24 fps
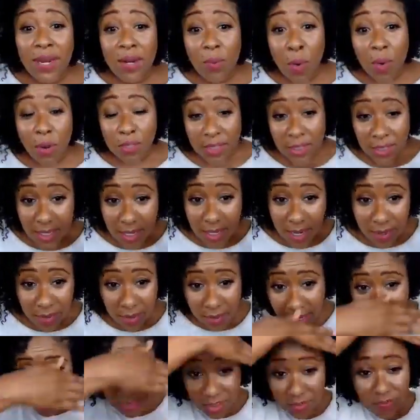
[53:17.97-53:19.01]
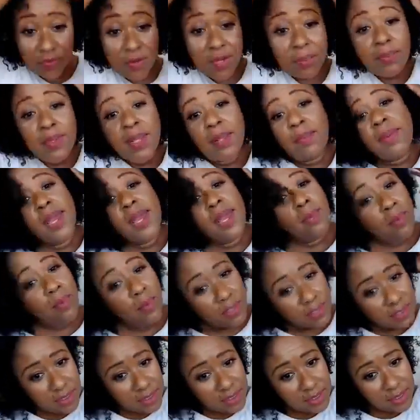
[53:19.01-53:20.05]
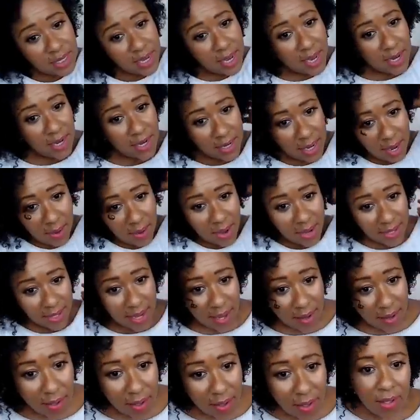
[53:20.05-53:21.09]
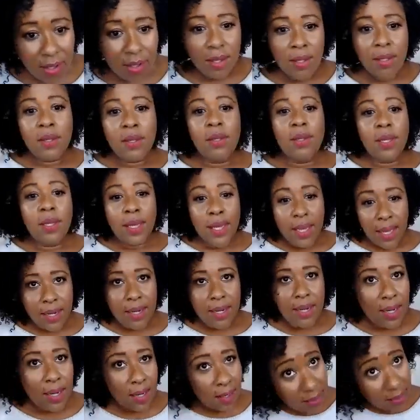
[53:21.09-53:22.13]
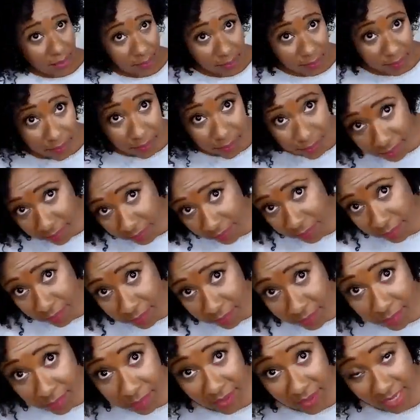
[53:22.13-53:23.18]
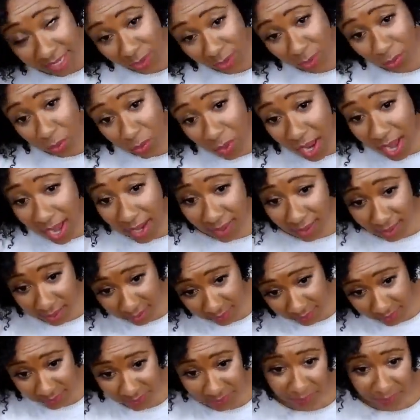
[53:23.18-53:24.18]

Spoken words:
it work together. I just flipped that bad boy to the side, and now I got a head of hair that's rocking.